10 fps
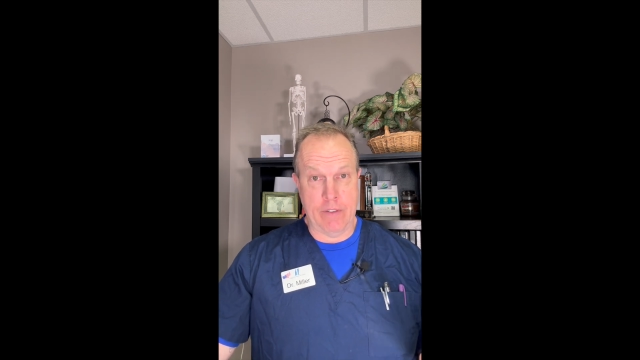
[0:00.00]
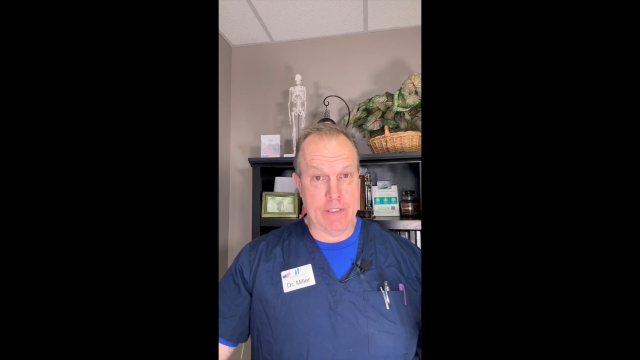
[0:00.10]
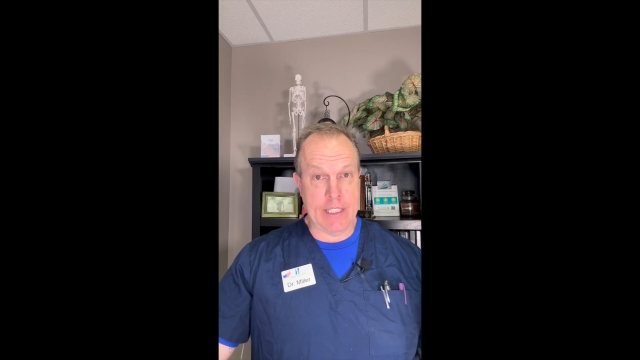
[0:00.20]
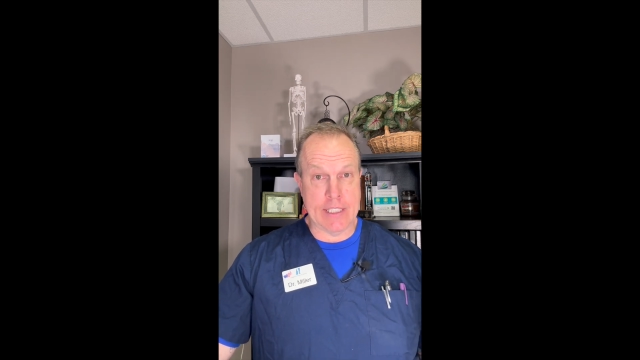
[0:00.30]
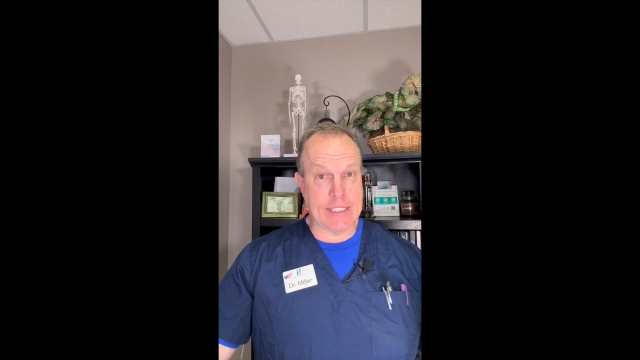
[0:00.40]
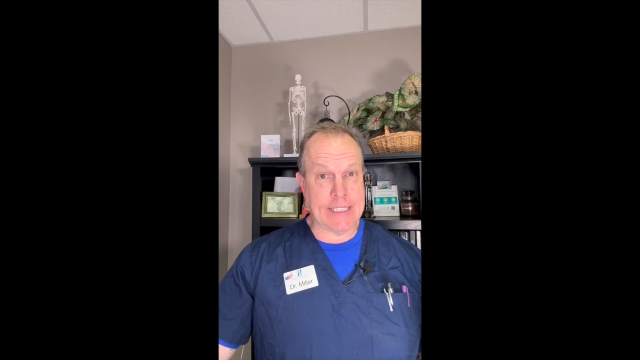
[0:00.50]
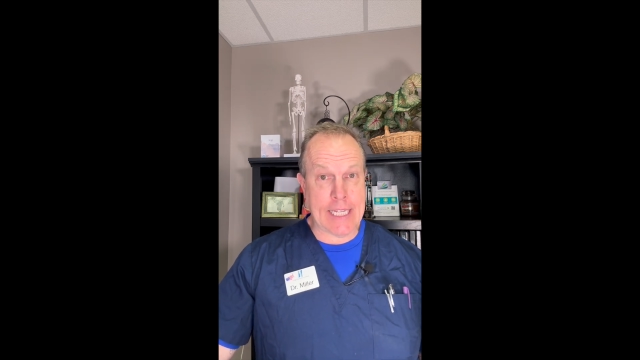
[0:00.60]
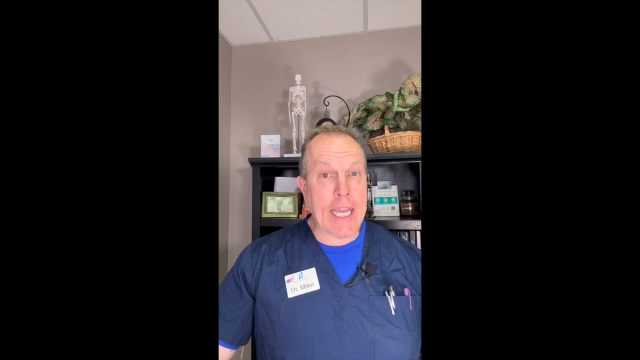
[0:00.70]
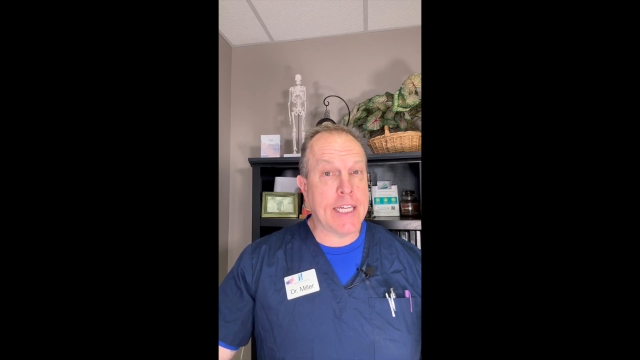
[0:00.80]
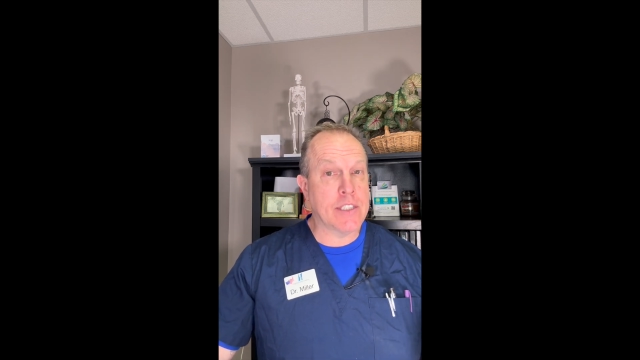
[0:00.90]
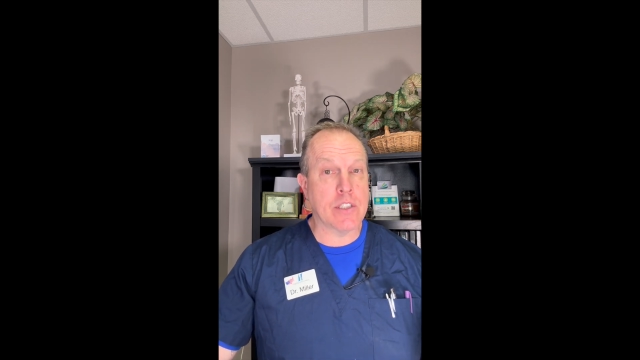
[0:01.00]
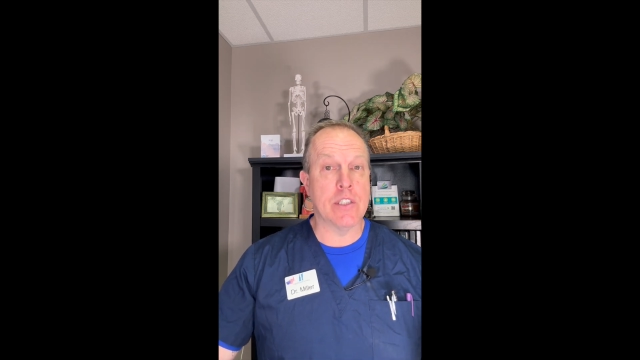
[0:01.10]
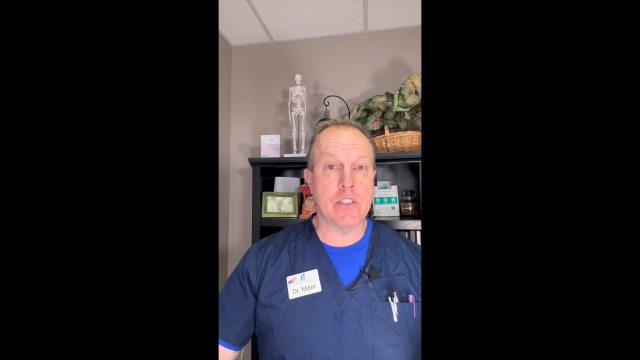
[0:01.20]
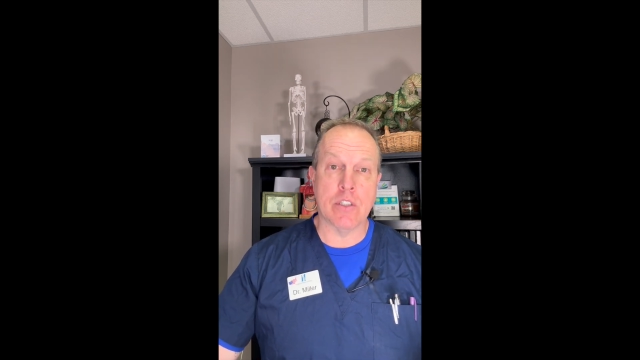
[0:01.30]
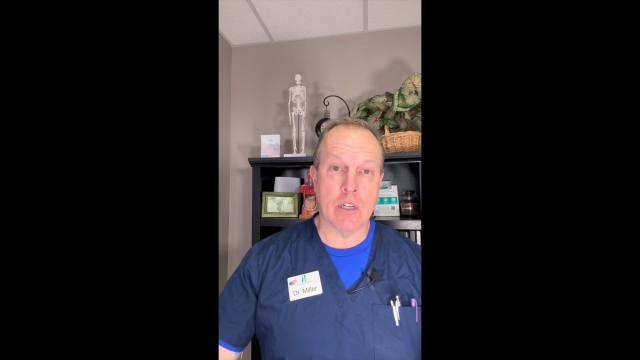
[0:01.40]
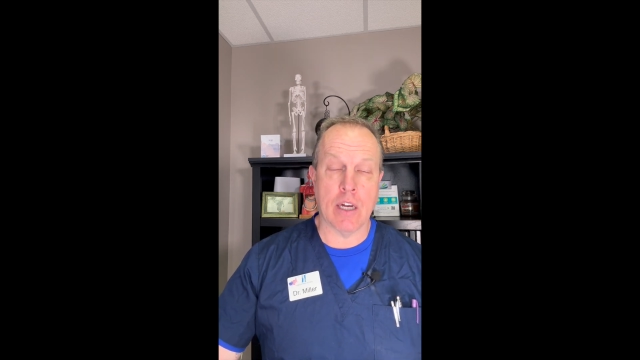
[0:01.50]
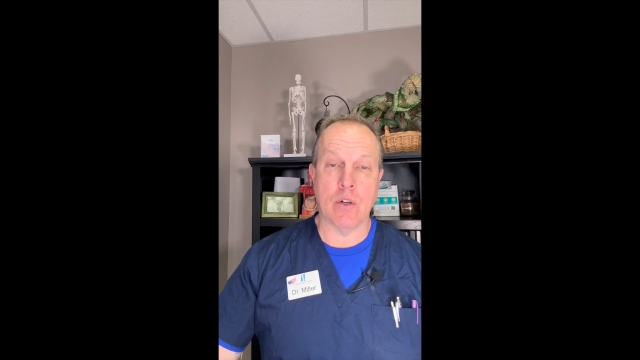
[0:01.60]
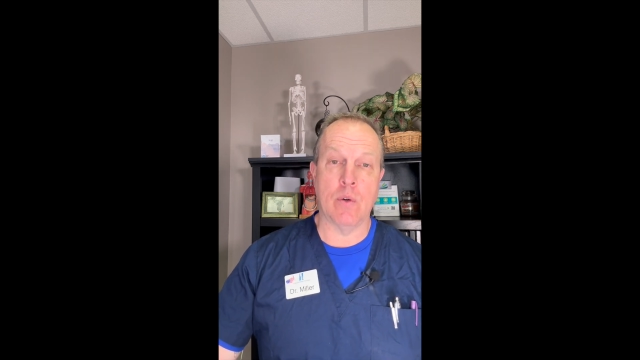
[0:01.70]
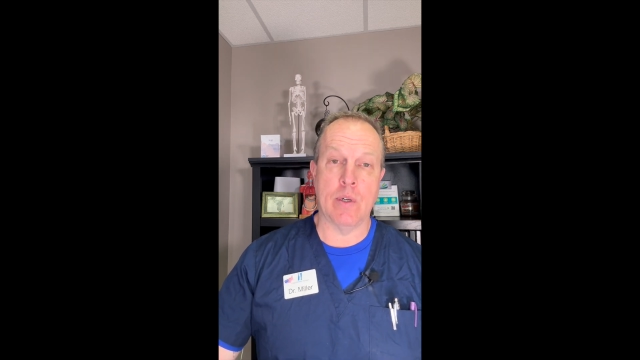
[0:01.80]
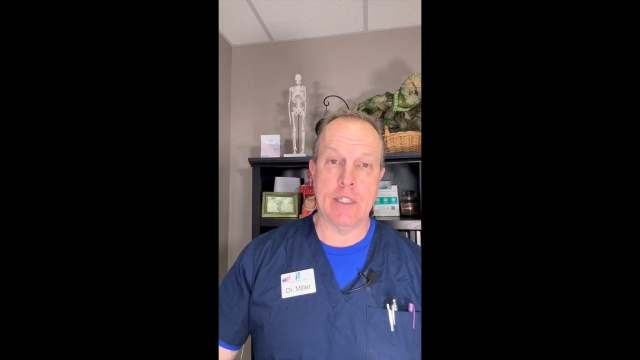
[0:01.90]
If it doesn't taste good, you're
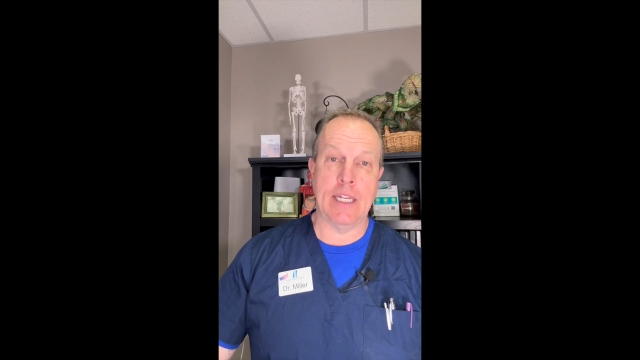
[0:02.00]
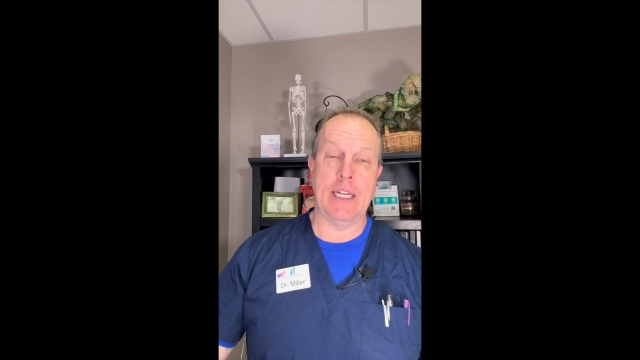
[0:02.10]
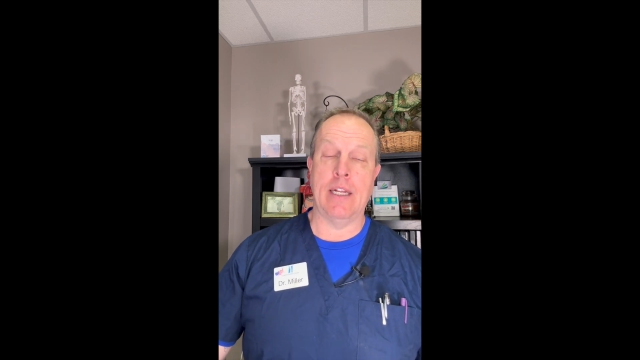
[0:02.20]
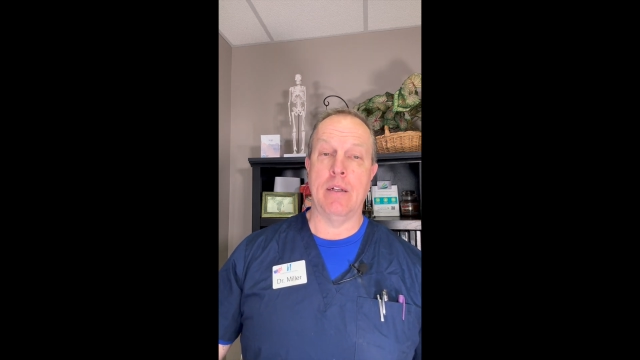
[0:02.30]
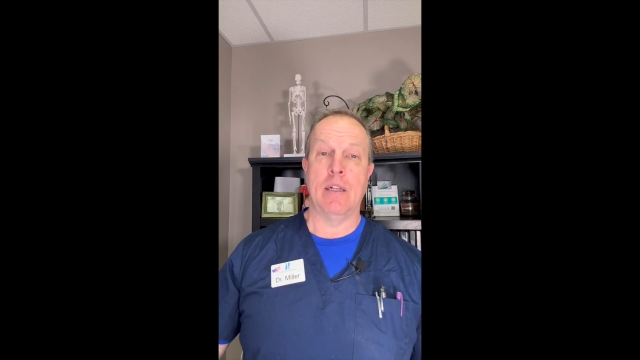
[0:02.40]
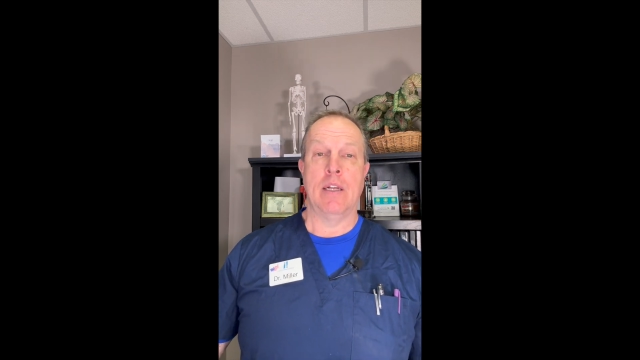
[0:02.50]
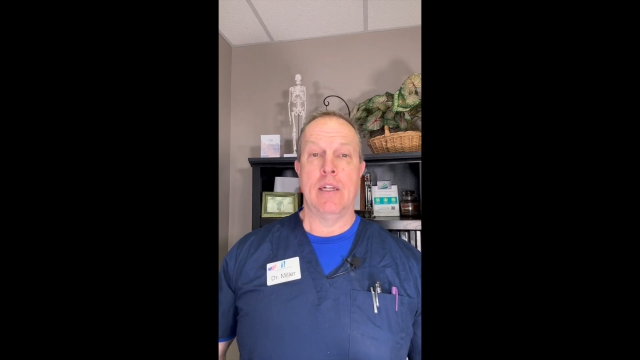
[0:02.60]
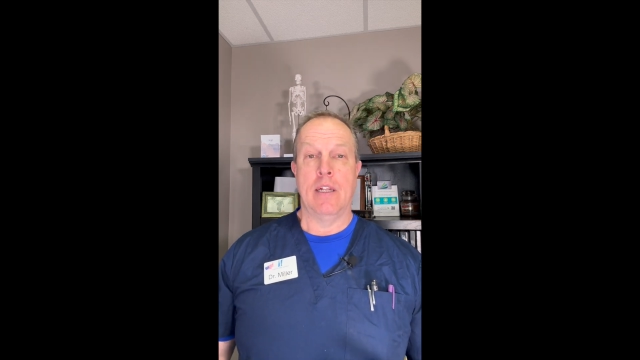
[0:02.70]
not going to eat it.